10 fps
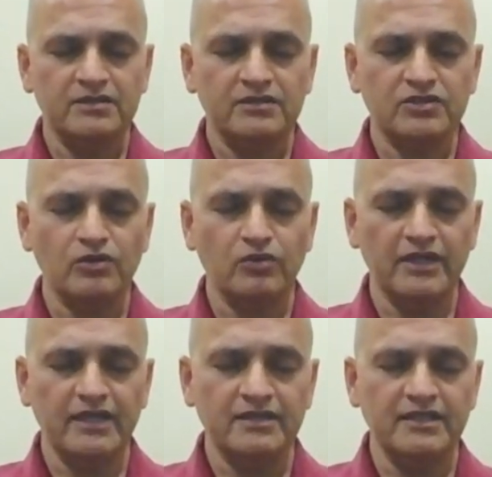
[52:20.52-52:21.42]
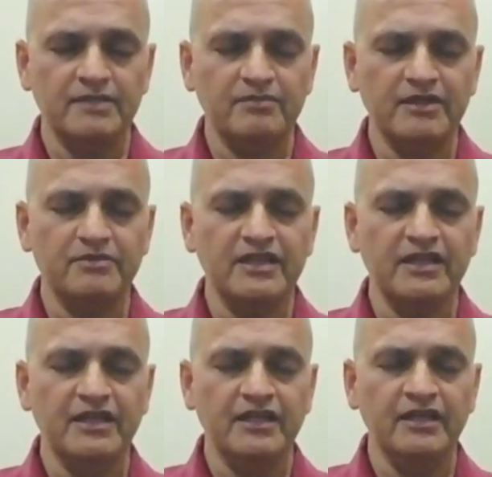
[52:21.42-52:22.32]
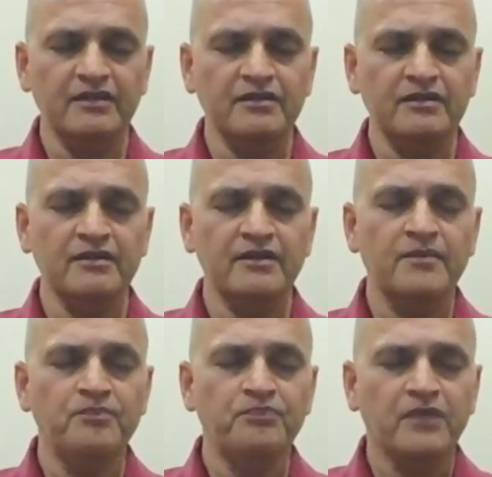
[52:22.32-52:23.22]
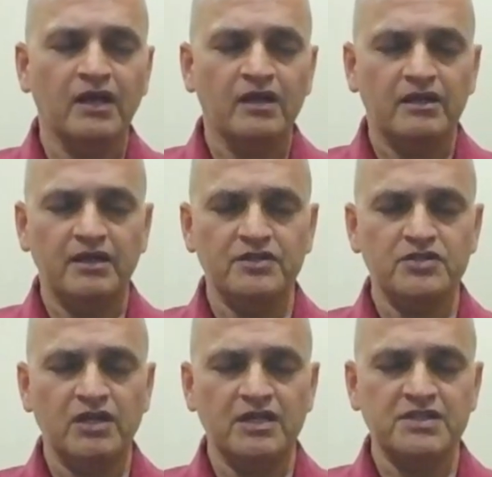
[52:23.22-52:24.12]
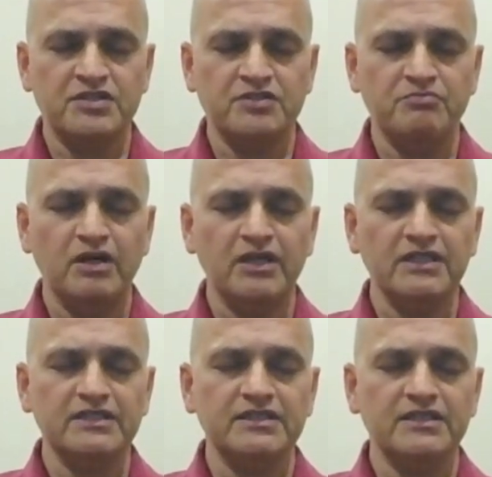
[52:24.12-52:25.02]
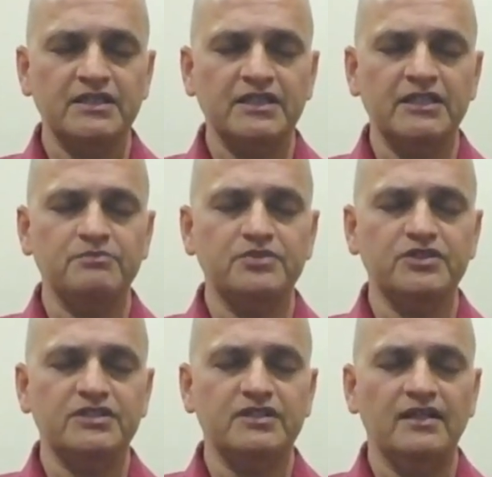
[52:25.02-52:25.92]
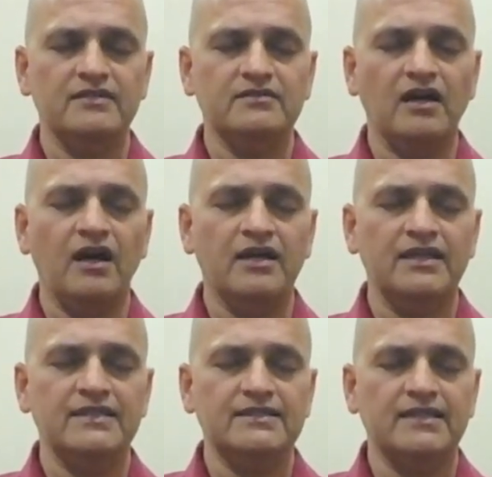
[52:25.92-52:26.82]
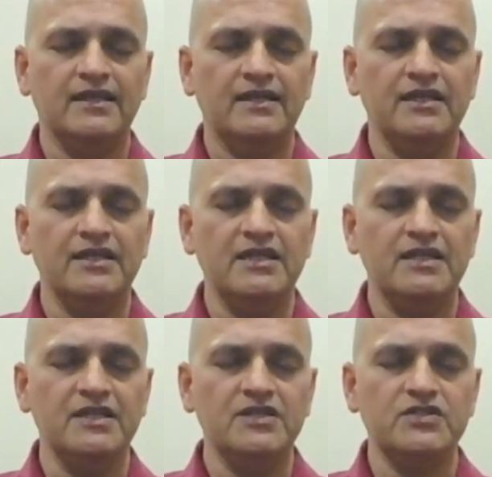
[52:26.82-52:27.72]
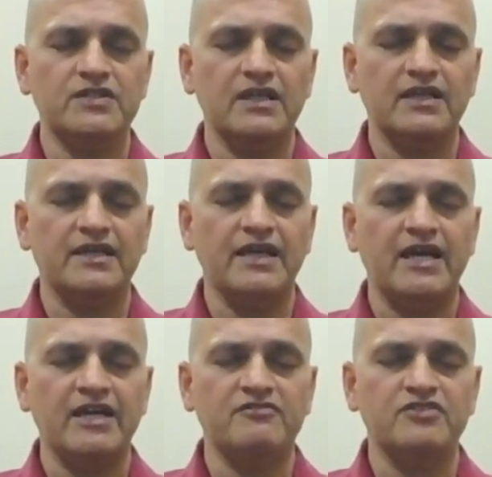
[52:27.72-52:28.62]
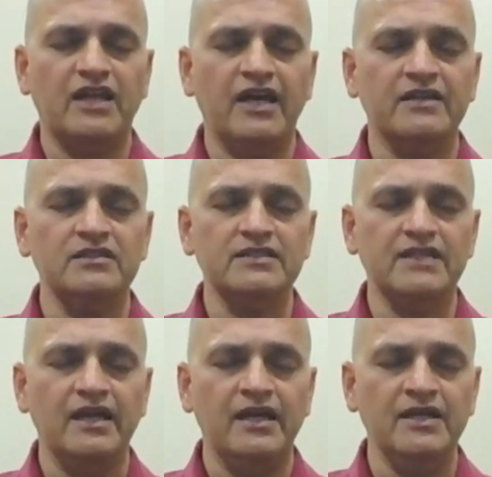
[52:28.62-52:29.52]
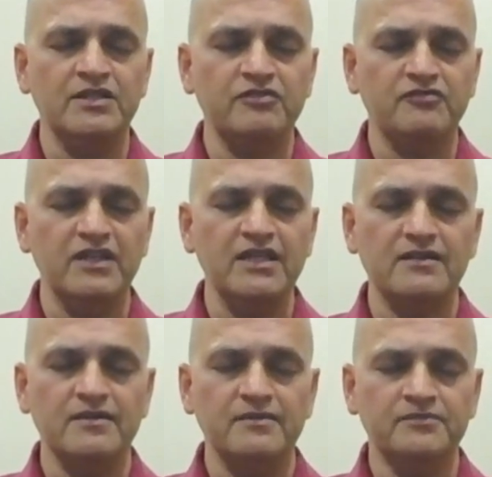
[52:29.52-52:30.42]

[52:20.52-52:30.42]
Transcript: Slowly and deeply breathing in. Energize the buttocks, hips, thighs, knees, calves, ankles, and the feet.